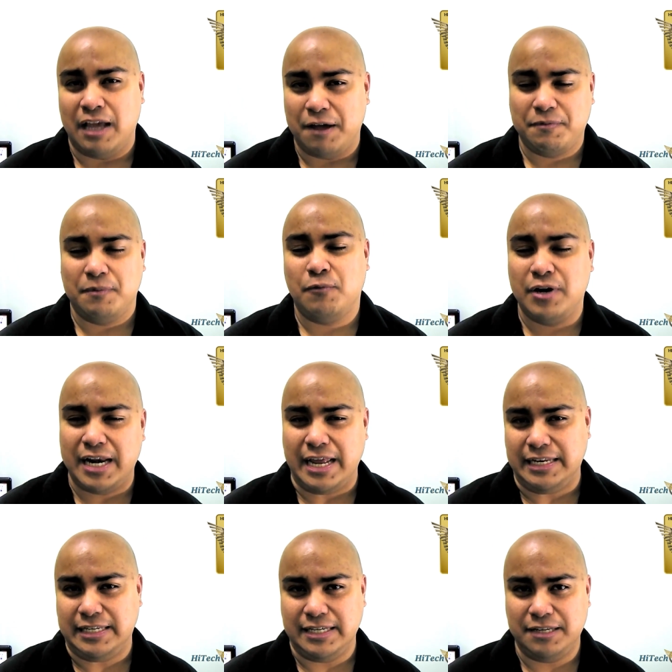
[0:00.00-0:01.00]
down from
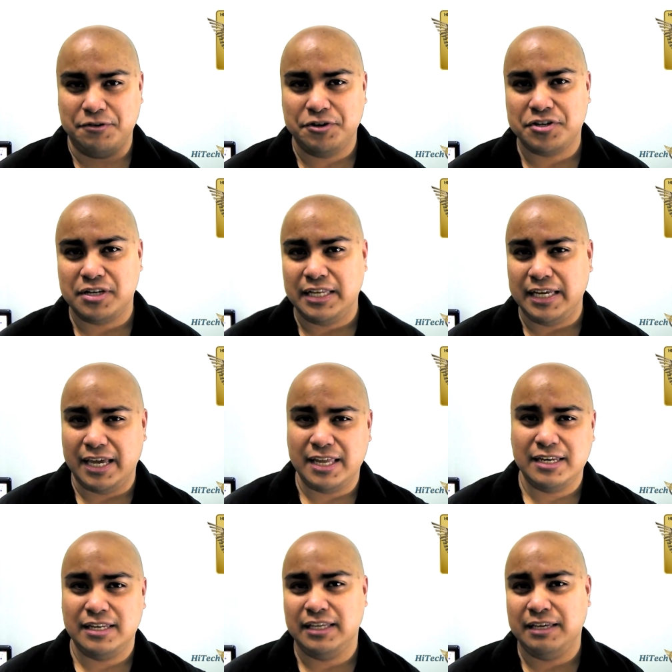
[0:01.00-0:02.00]
119 originally
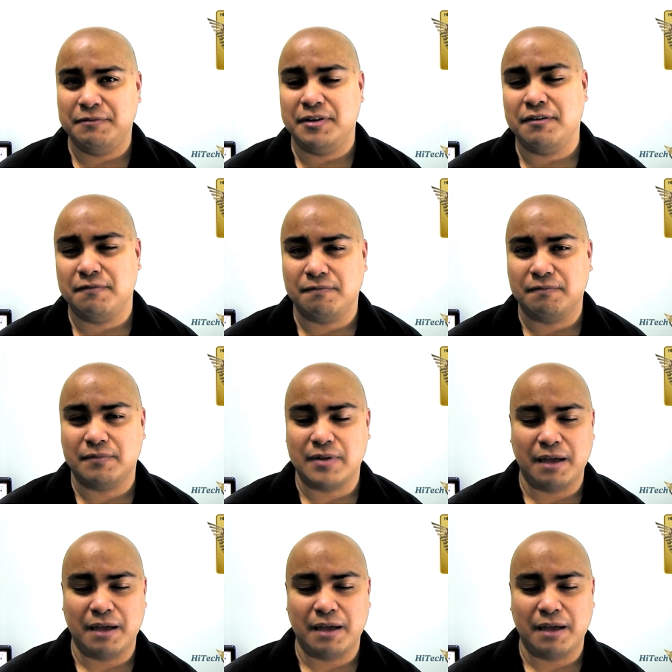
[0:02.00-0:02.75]
and even